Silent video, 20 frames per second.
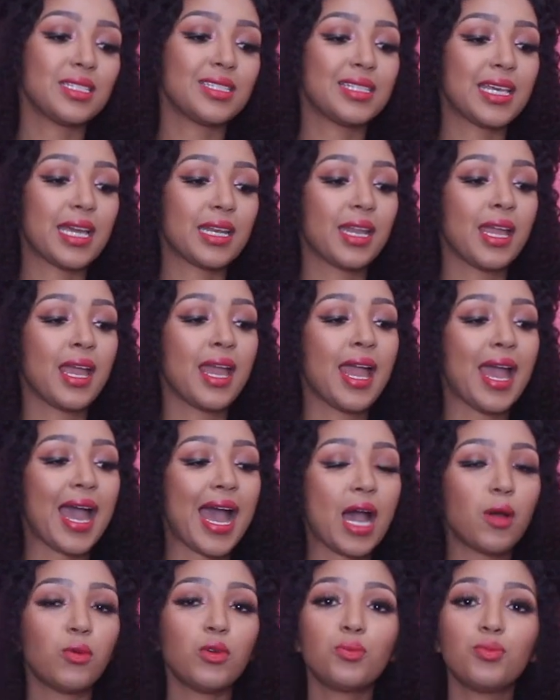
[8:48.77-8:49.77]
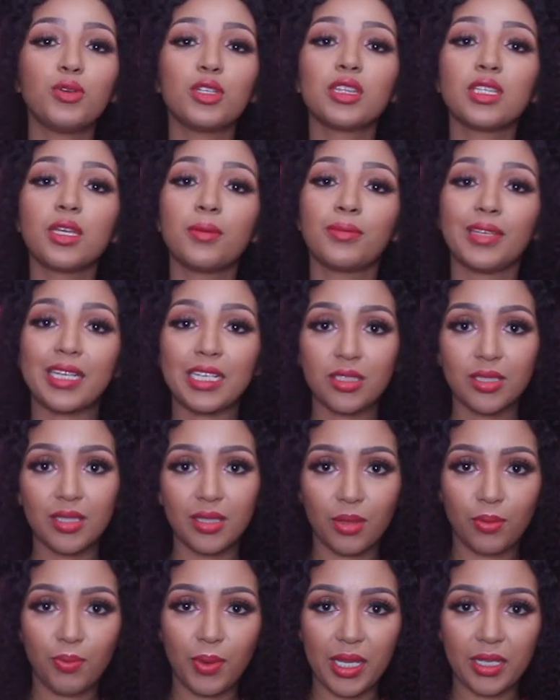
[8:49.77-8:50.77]
is that I would put them next
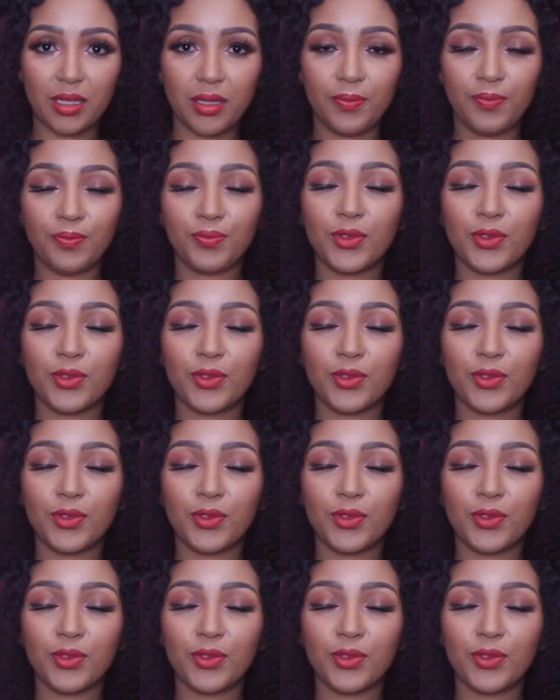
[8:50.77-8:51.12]
to the bed.